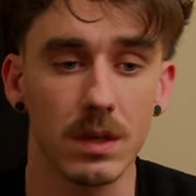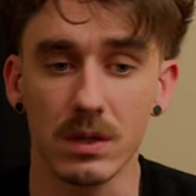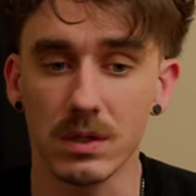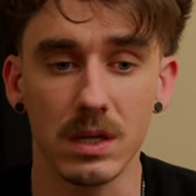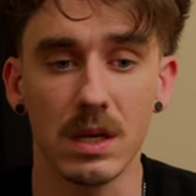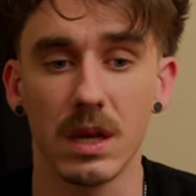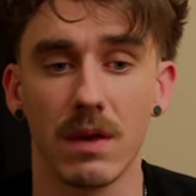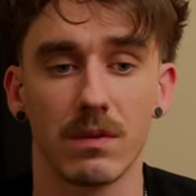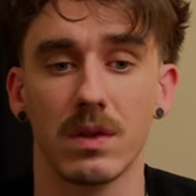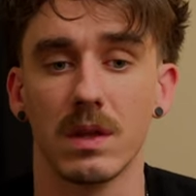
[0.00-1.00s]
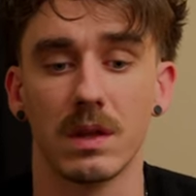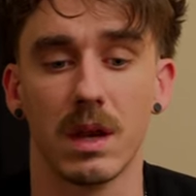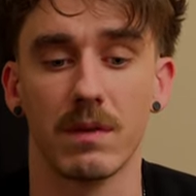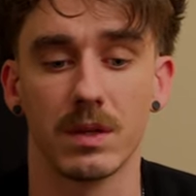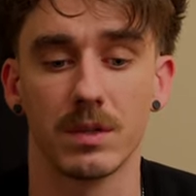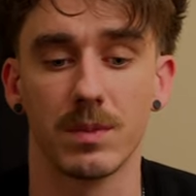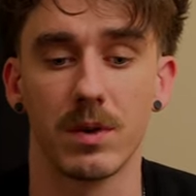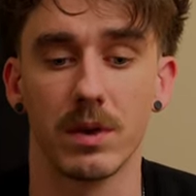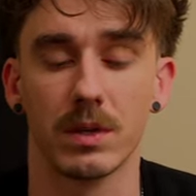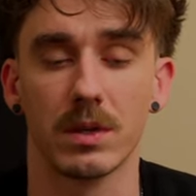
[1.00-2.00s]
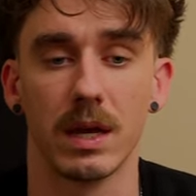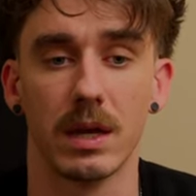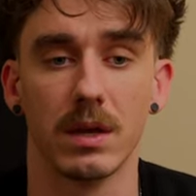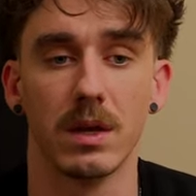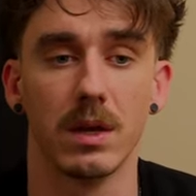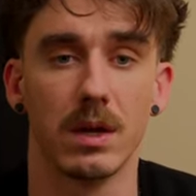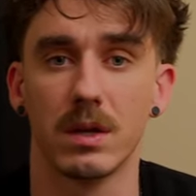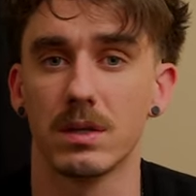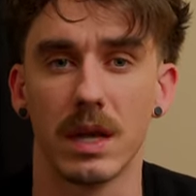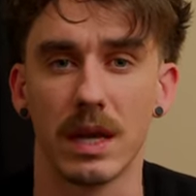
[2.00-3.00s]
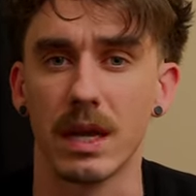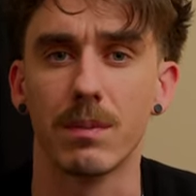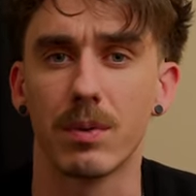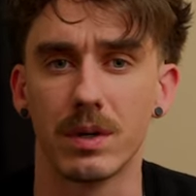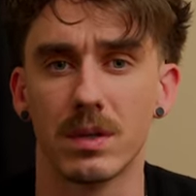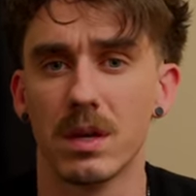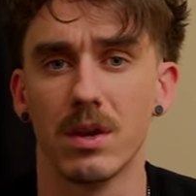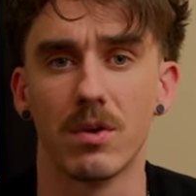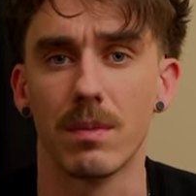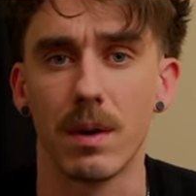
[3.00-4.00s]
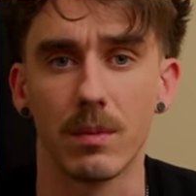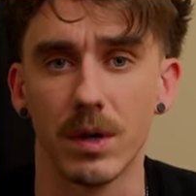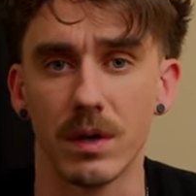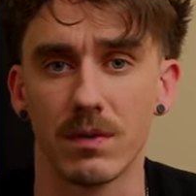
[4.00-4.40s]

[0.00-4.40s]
Seeing everything that I've experienced that is like imprinted in your memory